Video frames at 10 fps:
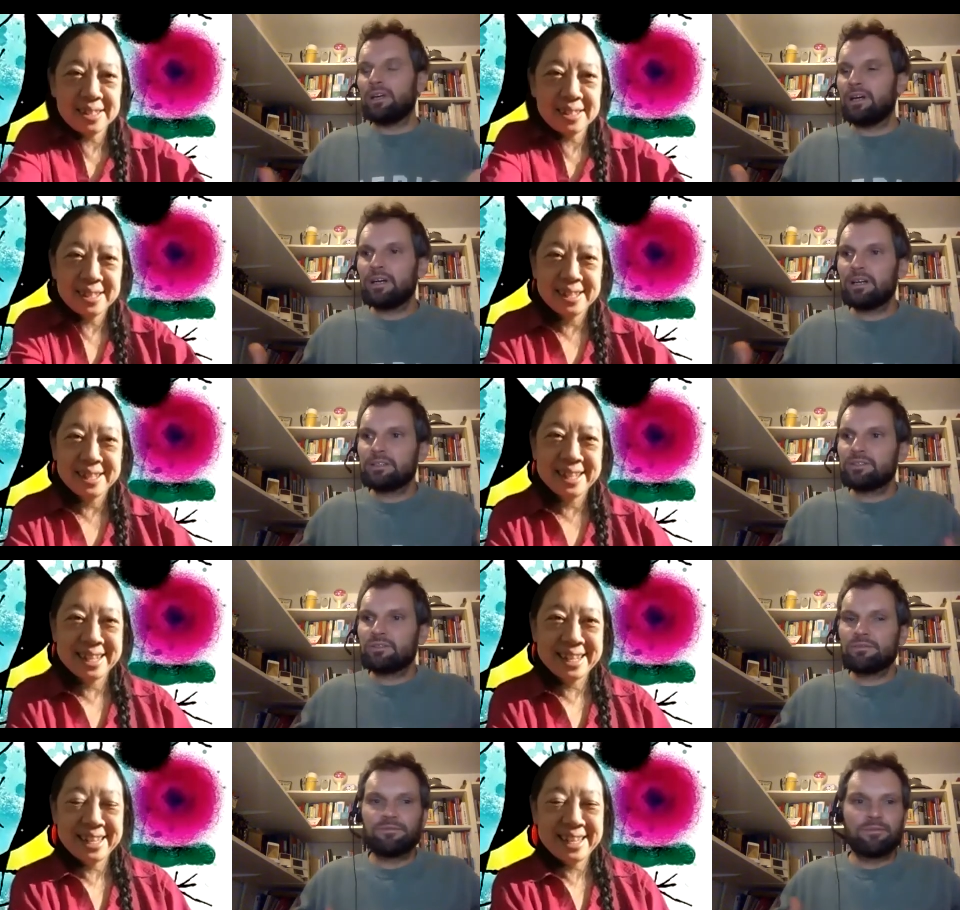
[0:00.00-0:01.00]
Speaker 1: uh, sort
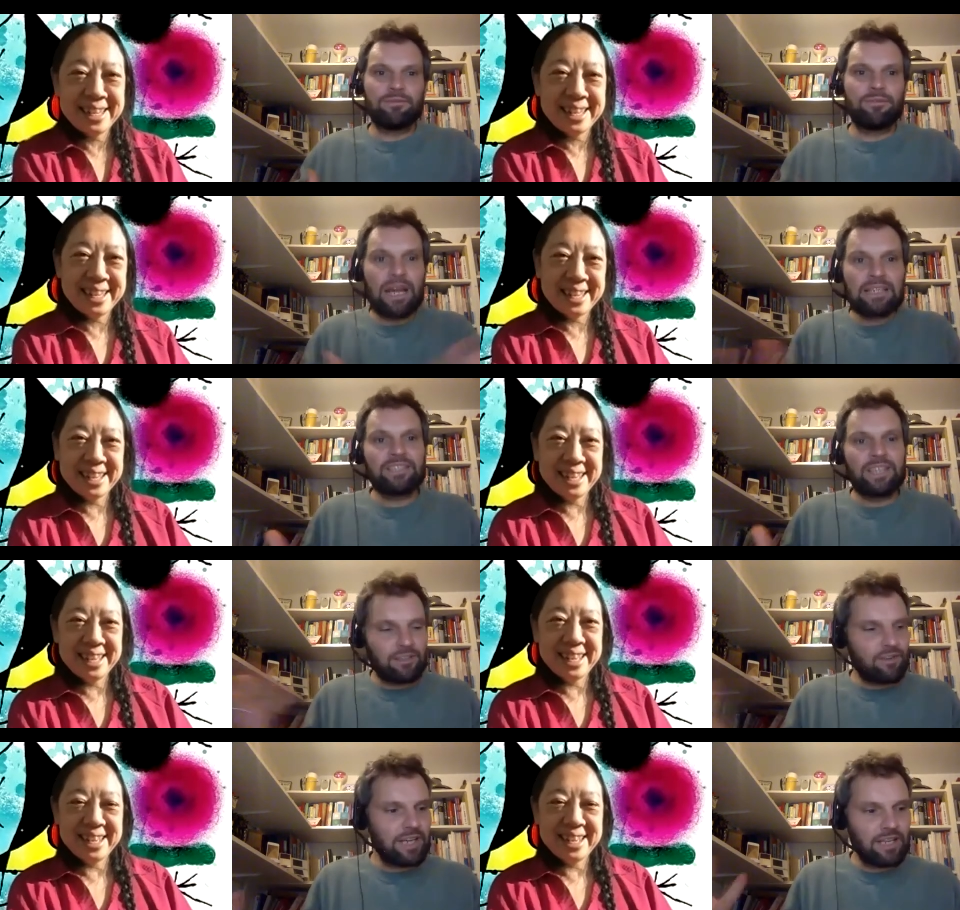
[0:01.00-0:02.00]
of fresh and
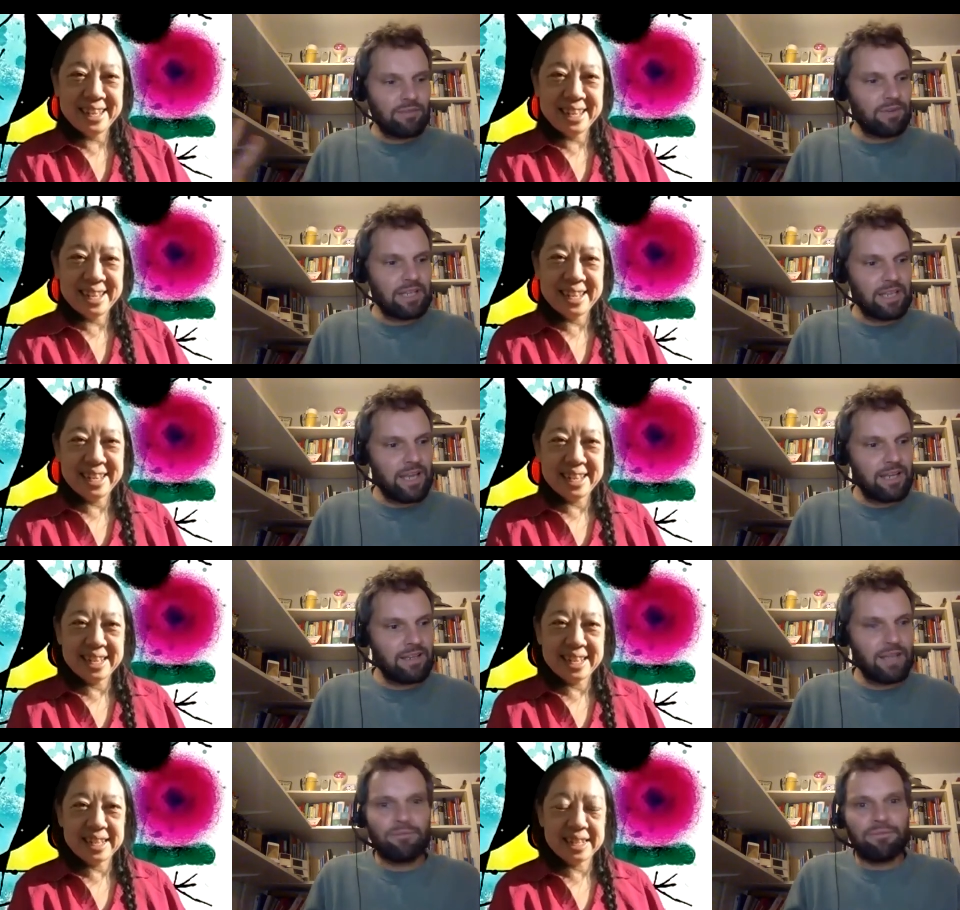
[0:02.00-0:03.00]
creative and and
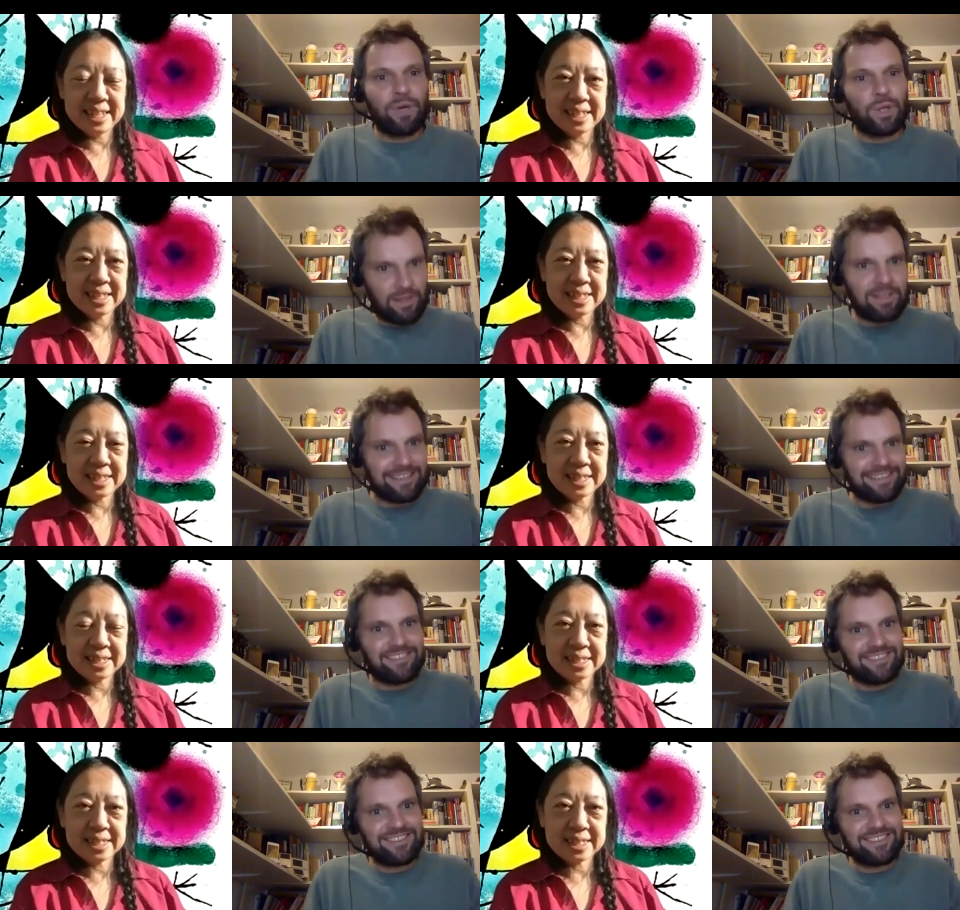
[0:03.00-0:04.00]
and fun
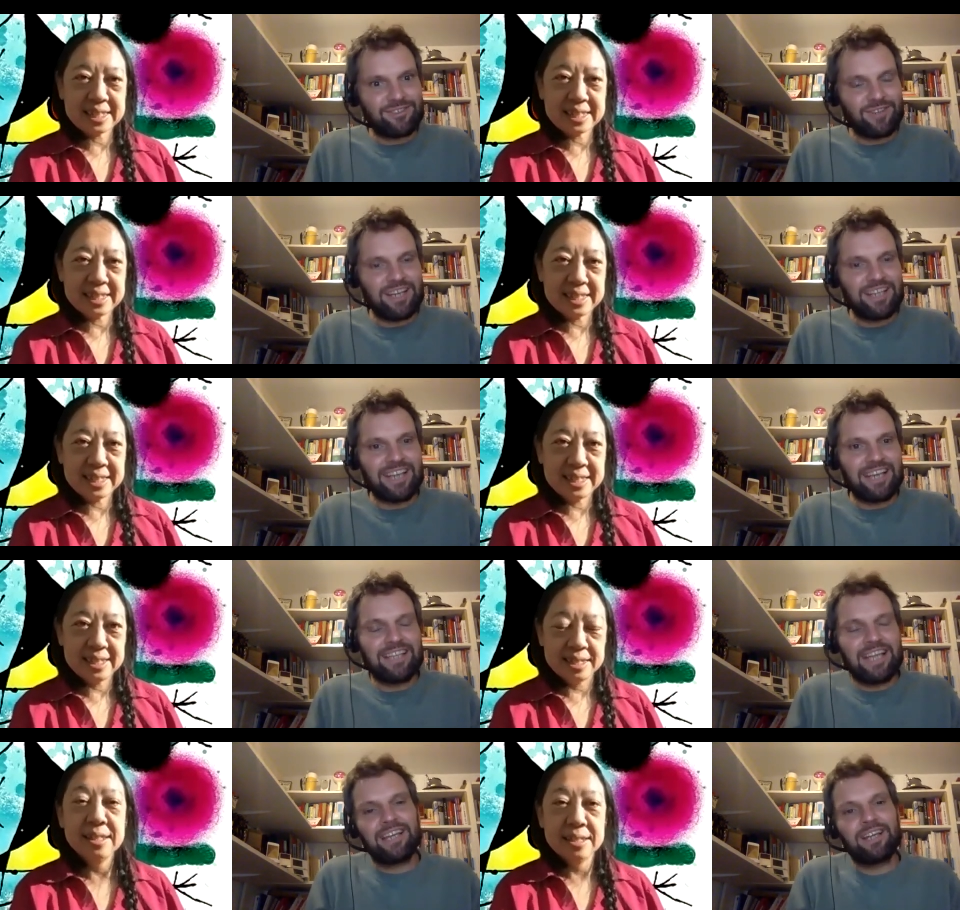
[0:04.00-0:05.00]
things, right? And
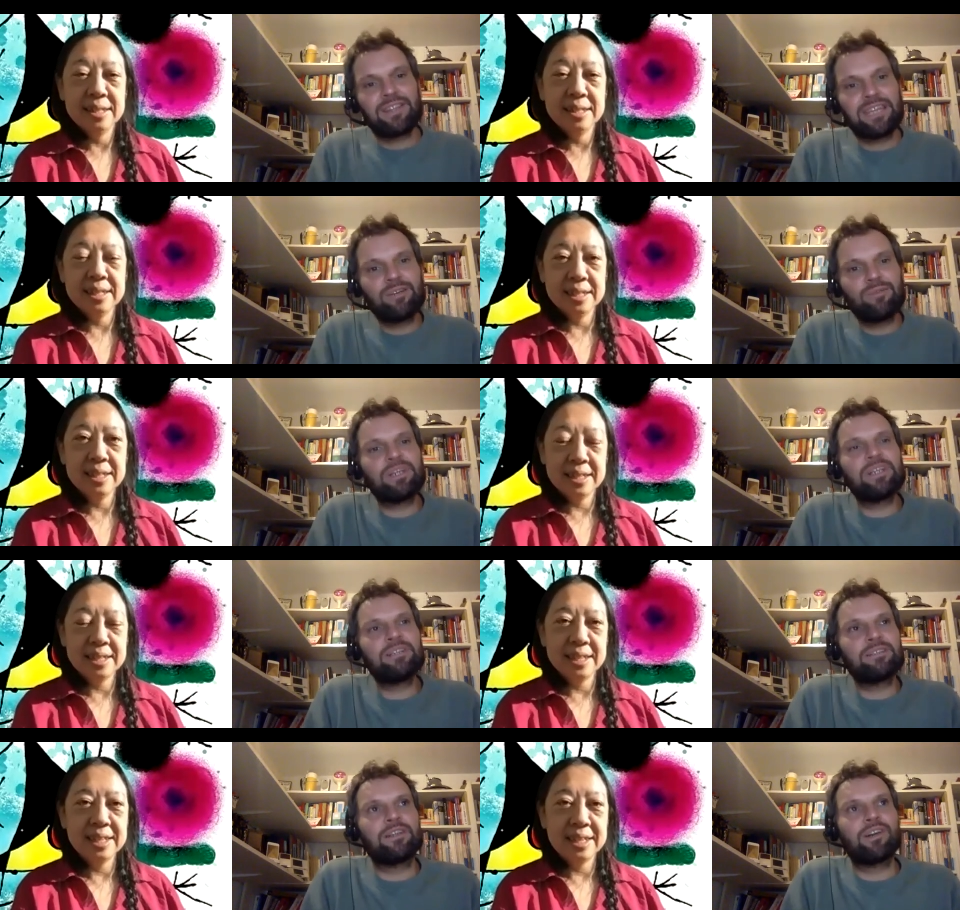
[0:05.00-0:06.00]
and I think we're
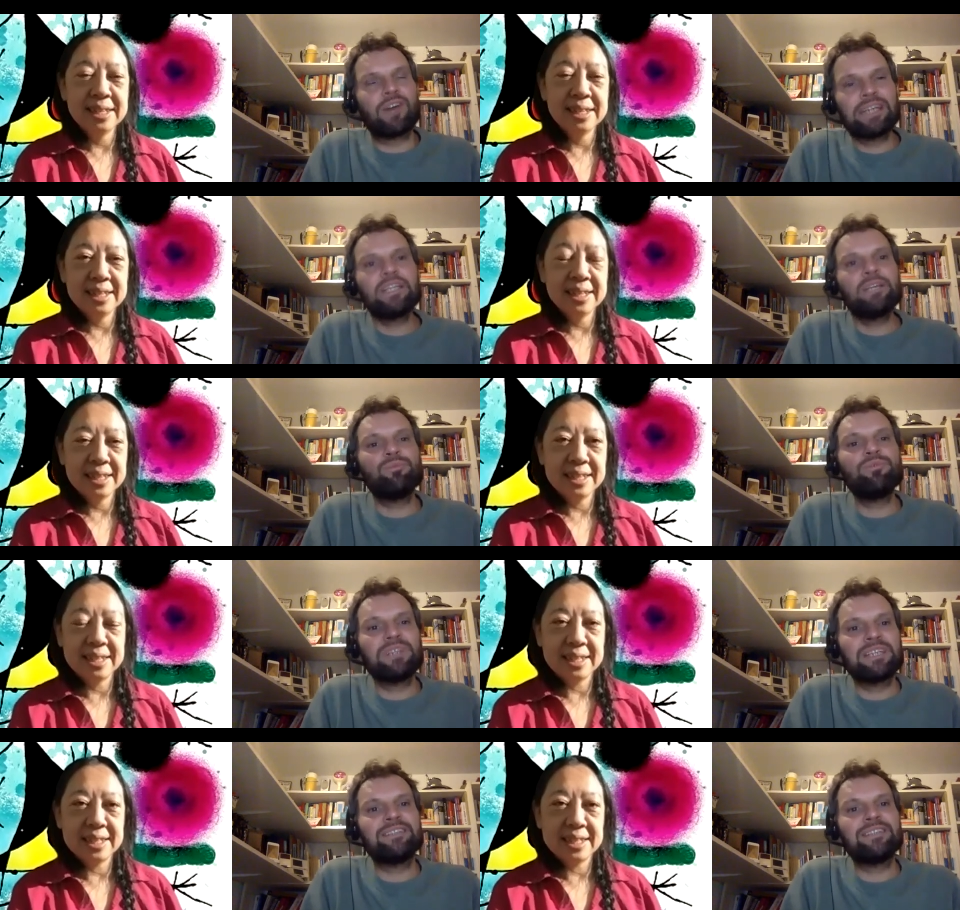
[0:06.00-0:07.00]
gradually
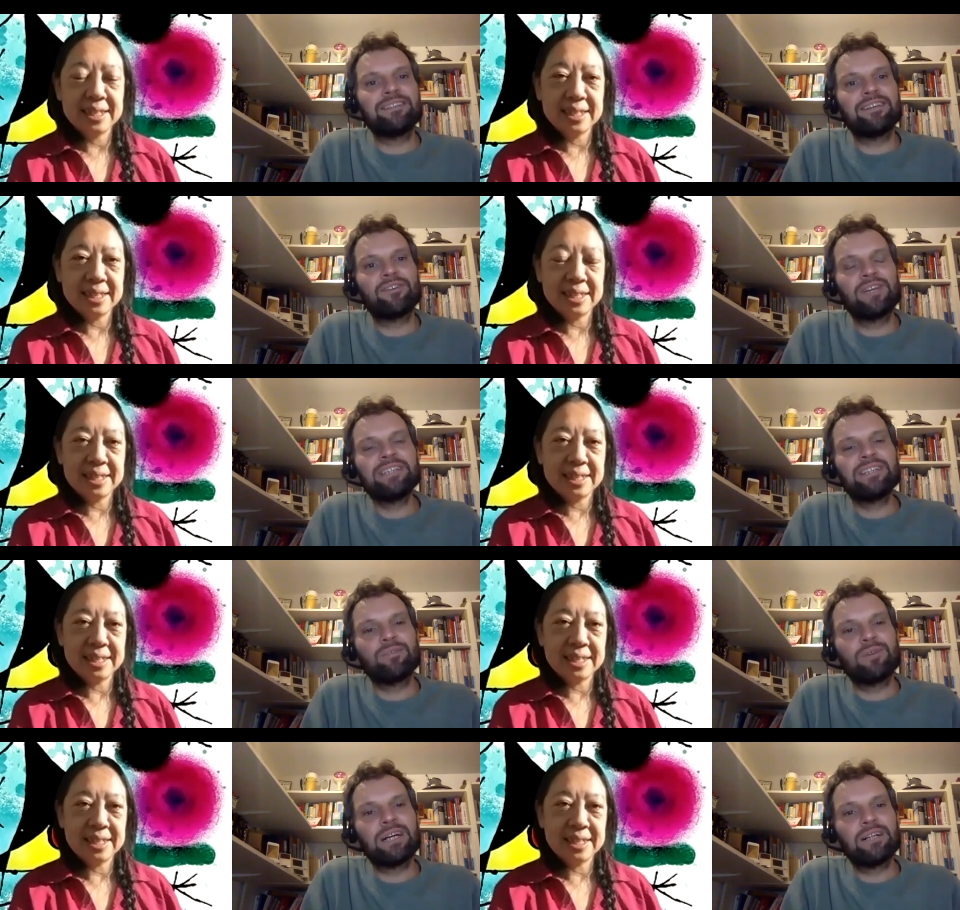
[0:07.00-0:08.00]
moving in that direction.
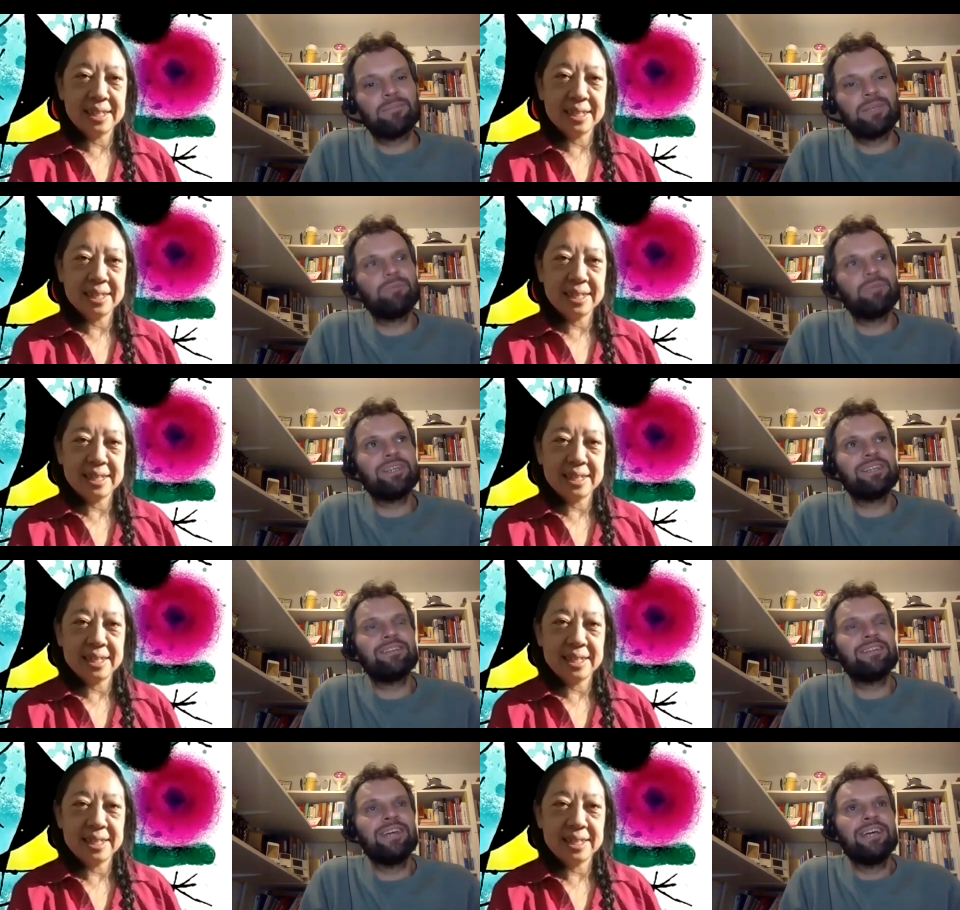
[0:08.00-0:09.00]
While maybe
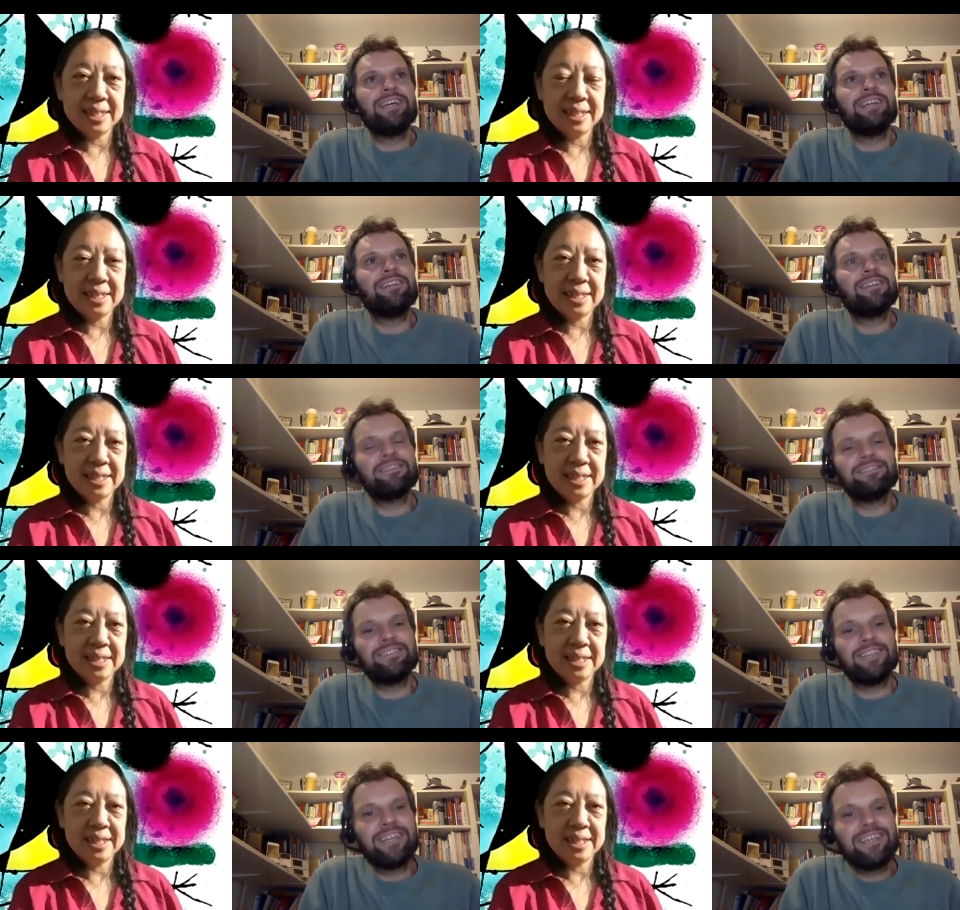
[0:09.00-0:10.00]
in in the
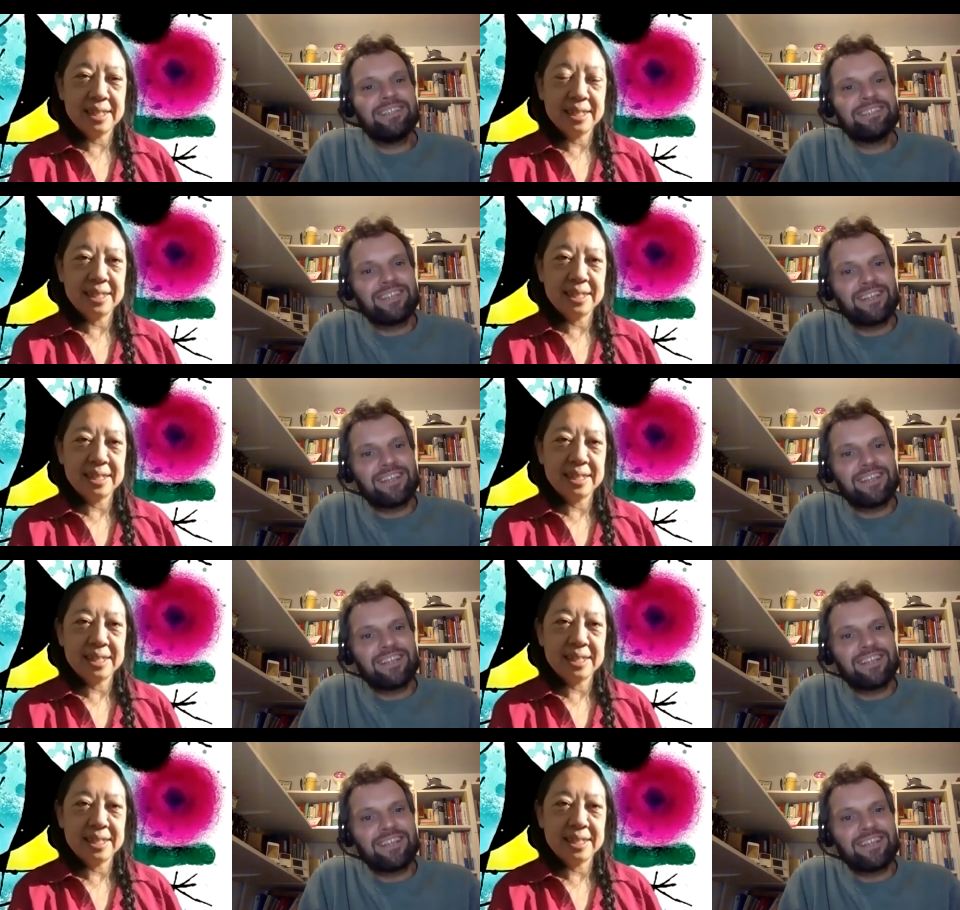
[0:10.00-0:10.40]
1980s and